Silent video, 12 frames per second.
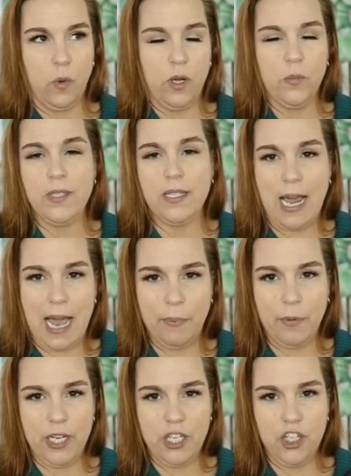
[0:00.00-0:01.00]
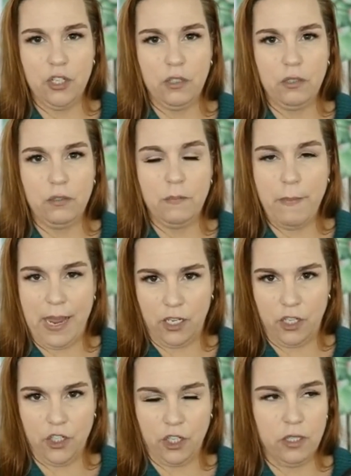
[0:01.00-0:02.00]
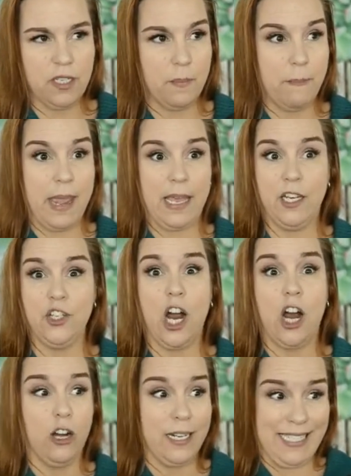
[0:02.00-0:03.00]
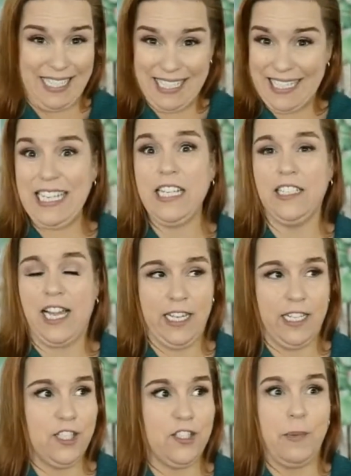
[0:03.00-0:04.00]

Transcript: One was an operational manager to manage our existing clients,